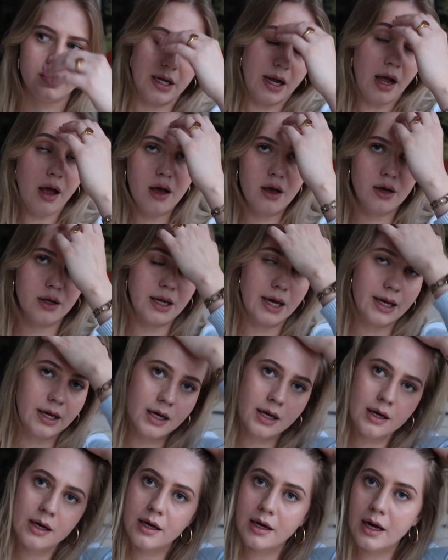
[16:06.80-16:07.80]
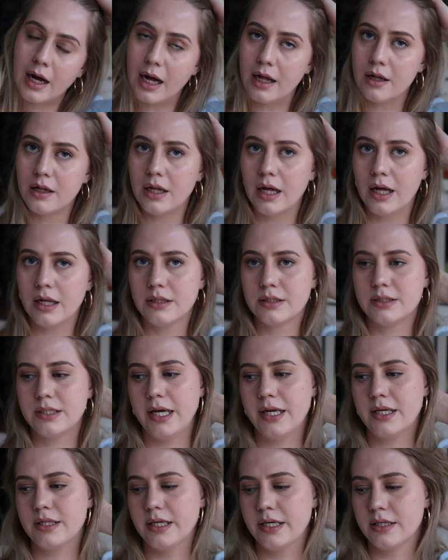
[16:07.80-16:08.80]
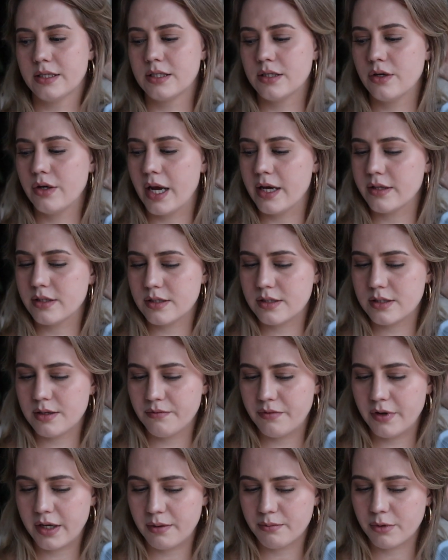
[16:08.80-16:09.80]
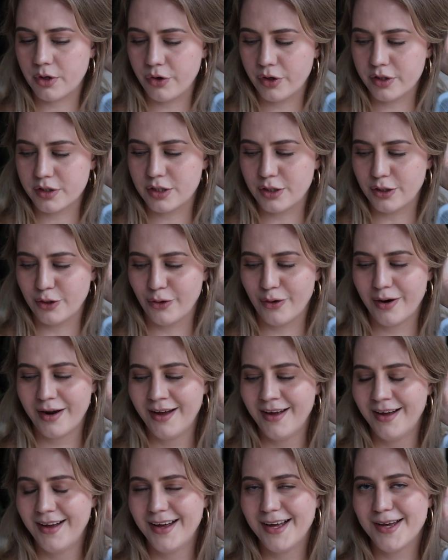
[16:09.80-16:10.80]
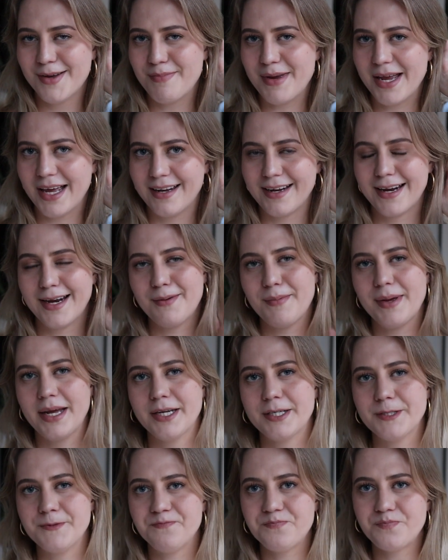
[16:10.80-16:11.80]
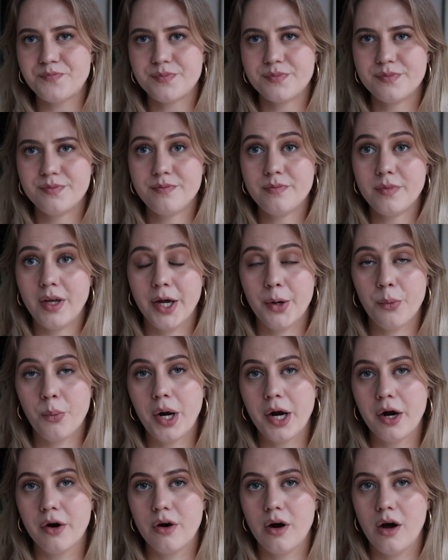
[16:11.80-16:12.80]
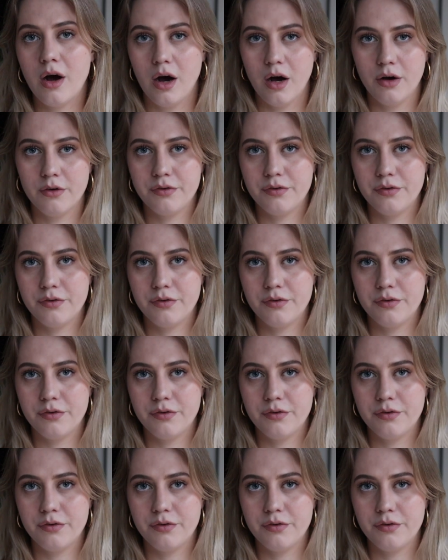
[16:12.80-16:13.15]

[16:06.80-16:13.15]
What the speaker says: like, oh, like I'll take this. So yeah, this is something I'm going to be a little bit aware of.